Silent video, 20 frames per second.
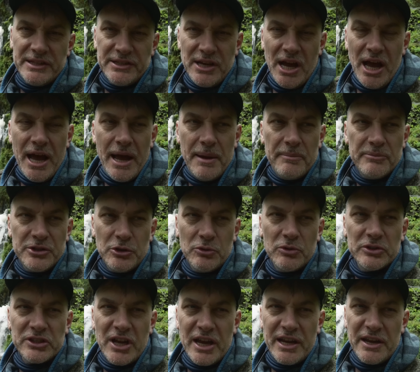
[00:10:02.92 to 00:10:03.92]
times, you
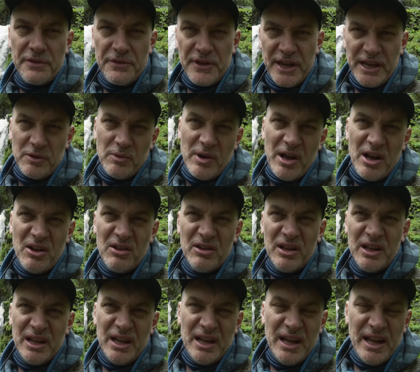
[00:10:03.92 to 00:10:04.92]
always kind of think, well,
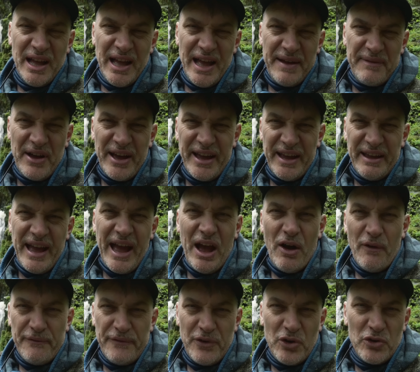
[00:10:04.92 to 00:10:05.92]
have I
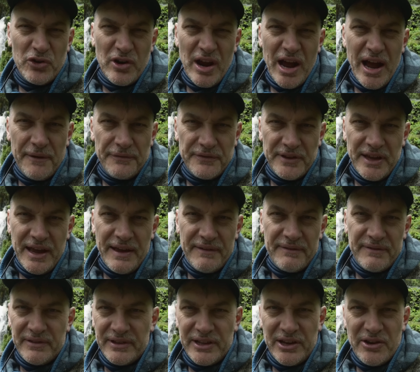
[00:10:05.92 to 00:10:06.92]
out photographed it?
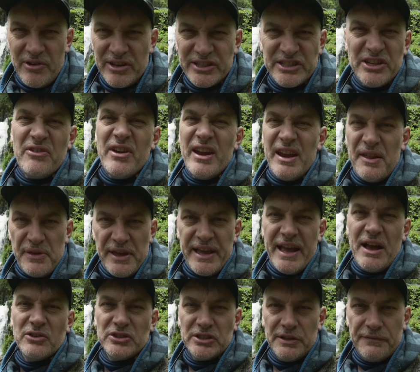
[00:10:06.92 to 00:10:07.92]
You know, is there anything
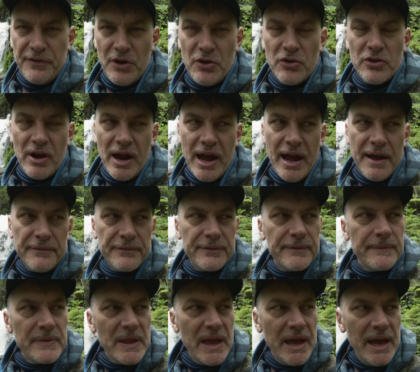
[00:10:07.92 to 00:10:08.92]
else to photograph?
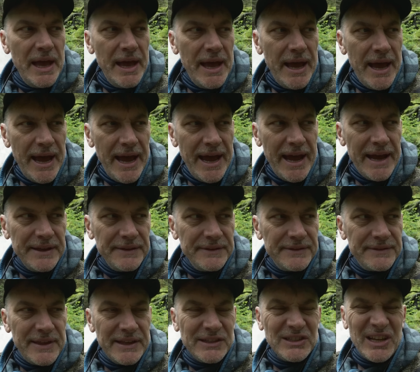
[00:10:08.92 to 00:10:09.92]
And
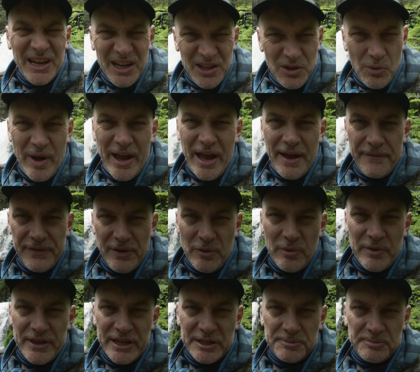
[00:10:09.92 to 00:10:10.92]
that's kind of the way I feel
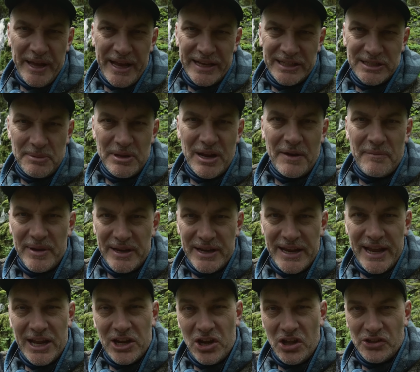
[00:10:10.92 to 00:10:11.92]
with this place. I mean, I've been
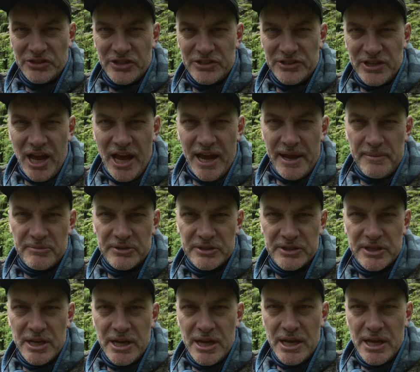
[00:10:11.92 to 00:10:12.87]
here lots of times,